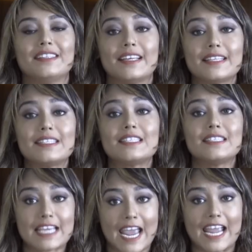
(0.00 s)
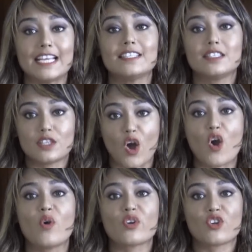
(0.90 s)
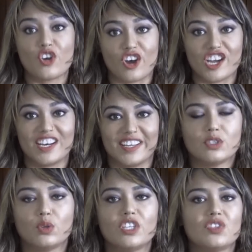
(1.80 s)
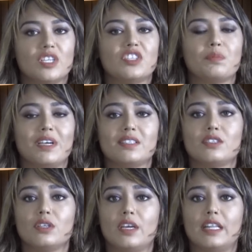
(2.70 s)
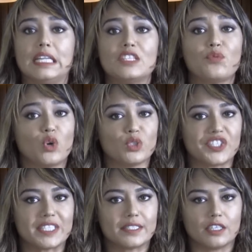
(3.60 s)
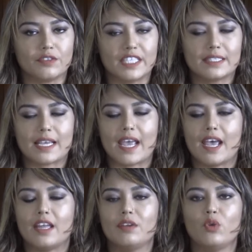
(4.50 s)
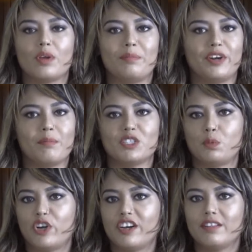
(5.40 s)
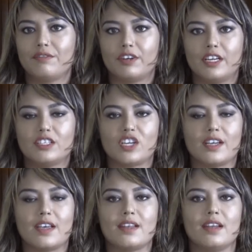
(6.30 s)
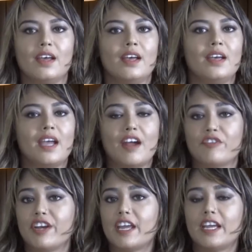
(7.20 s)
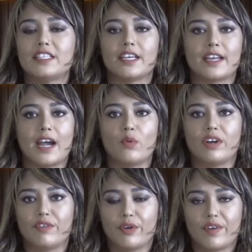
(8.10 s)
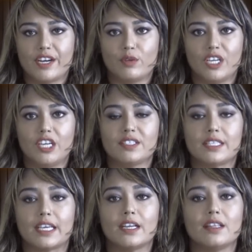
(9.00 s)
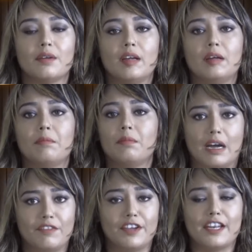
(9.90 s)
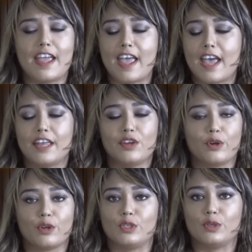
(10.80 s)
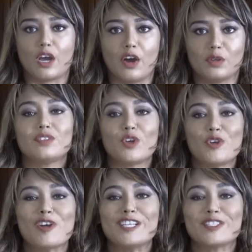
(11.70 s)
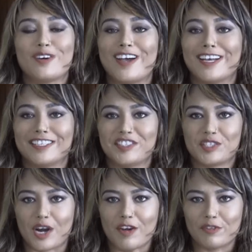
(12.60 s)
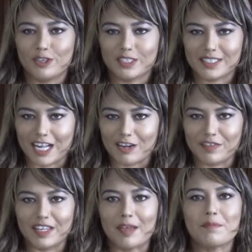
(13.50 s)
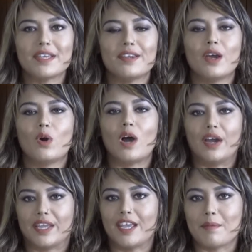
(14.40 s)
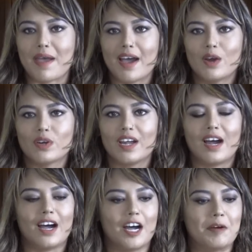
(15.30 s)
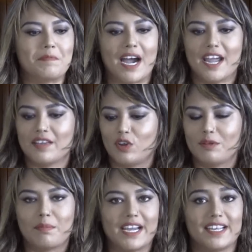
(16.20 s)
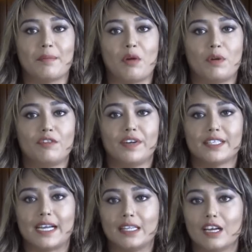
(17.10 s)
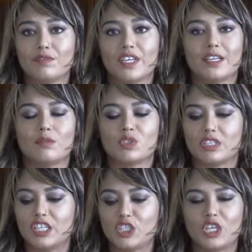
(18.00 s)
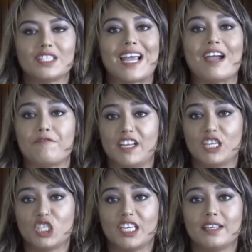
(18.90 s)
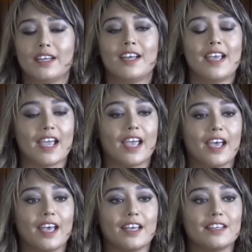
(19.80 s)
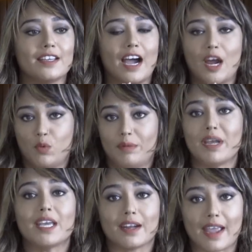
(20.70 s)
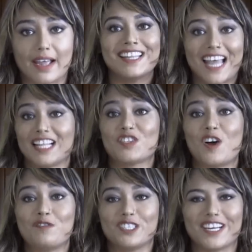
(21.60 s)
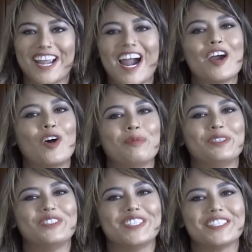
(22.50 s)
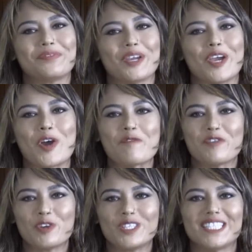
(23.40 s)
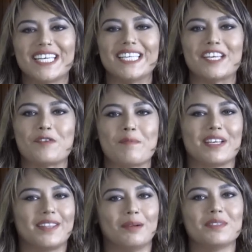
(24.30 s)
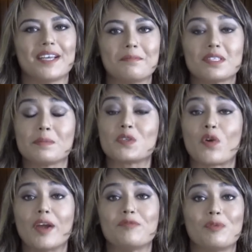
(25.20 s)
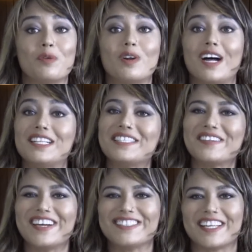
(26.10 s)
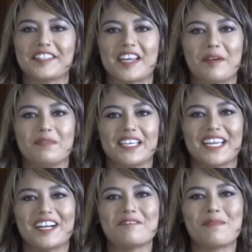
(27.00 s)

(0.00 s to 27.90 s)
This tastes so good. So this dish makes at least 4 to 6 servings, and you can pretty much put it in the fridge and every day take it out whenever you're ready to eat, stick it in the oven, and you're good to go. So you guys go ahead and try for yourself and let me know how it came out. I thought mine came out perfect. I loved it. It was delicious. I finished it and I would make it again. That's all for today. I hope you enjoyed this video. If you did, give it a big thumbs up, subscribe for more. I'll see you guys next time. Take care.